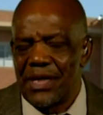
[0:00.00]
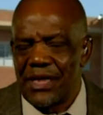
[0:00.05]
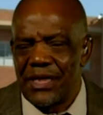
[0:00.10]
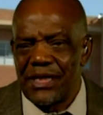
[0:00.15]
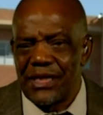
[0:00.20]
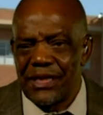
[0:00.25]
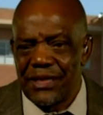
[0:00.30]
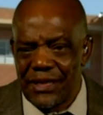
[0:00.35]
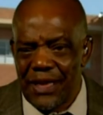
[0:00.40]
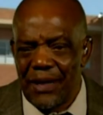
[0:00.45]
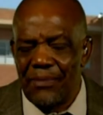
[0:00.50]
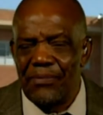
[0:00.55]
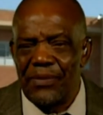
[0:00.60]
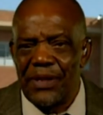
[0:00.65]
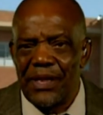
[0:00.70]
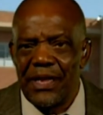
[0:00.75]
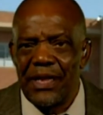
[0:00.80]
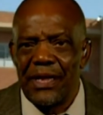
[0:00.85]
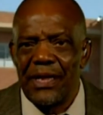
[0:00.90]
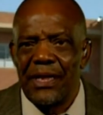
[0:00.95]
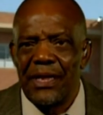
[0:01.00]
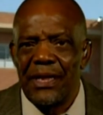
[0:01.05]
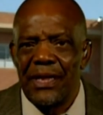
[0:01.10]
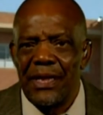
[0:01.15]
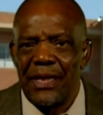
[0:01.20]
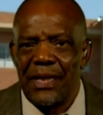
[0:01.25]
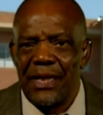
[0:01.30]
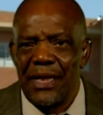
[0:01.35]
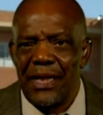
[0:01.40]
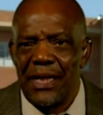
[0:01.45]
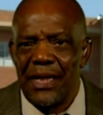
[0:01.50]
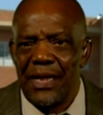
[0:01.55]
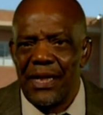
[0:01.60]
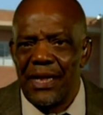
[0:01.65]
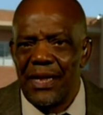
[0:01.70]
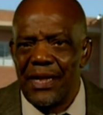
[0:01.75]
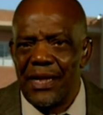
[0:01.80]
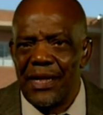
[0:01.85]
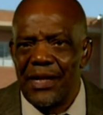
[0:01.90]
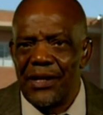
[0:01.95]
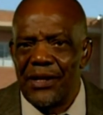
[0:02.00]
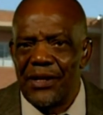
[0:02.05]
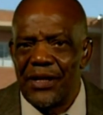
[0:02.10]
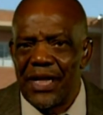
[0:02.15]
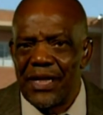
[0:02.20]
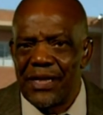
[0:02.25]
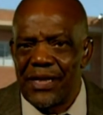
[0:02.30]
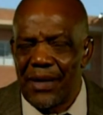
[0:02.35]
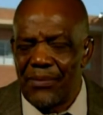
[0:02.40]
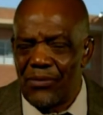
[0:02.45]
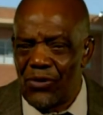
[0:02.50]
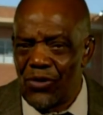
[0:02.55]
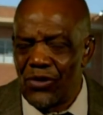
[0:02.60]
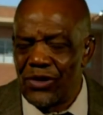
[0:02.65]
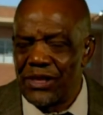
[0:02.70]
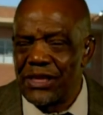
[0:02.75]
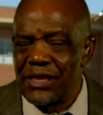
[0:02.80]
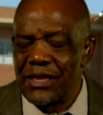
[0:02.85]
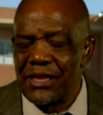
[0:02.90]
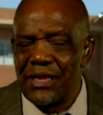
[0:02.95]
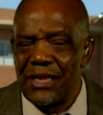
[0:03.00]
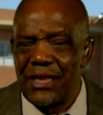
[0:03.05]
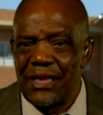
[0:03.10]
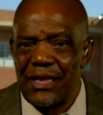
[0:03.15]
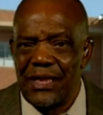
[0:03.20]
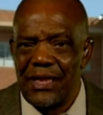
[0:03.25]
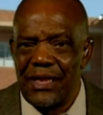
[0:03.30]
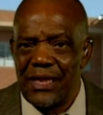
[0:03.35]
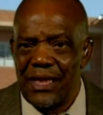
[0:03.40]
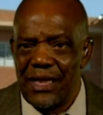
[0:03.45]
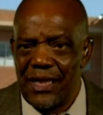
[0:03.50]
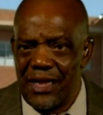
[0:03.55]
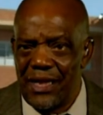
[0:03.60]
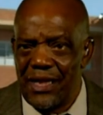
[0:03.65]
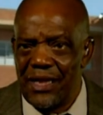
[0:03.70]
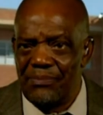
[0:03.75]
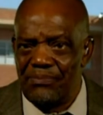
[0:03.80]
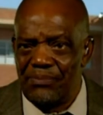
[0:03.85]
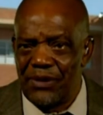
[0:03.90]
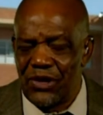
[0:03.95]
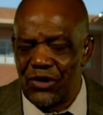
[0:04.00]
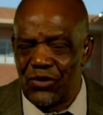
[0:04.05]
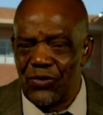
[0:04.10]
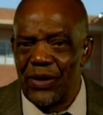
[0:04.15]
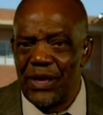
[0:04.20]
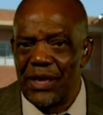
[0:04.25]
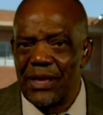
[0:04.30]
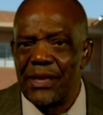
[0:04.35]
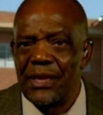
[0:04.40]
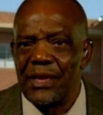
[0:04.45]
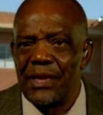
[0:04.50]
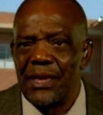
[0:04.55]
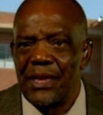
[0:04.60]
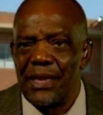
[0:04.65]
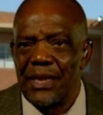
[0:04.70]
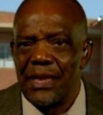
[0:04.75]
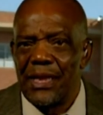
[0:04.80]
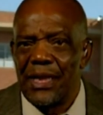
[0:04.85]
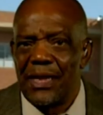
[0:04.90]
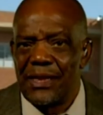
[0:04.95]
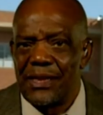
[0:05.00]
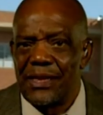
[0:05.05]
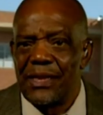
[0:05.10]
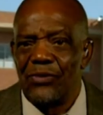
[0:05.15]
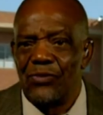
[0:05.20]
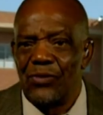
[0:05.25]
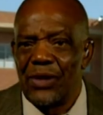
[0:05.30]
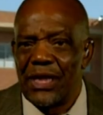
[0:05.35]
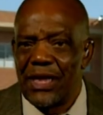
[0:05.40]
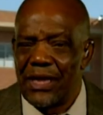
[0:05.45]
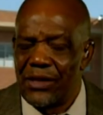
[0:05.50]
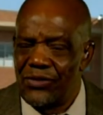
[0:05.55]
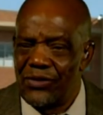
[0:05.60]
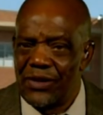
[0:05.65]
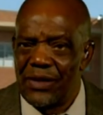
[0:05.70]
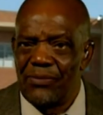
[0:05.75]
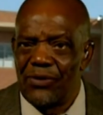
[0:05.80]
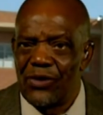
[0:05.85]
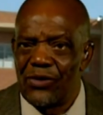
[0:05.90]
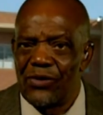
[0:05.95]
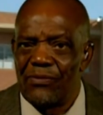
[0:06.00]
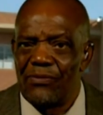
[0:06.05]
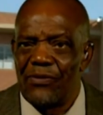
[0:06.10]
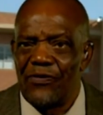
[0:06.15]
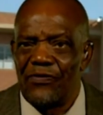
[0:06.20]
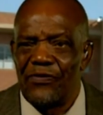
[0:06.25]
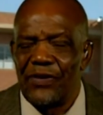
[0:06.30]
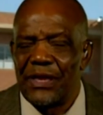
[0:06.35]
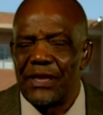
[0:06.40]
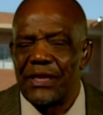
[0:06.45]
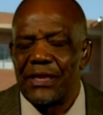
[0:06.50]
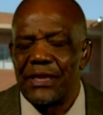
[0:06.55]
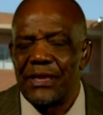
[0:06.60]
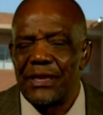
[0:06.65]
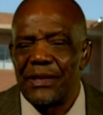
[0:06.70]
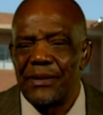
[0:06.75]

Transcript: But it's something uh, that I'm constantly uh, pursuing until we get to the bottom of it.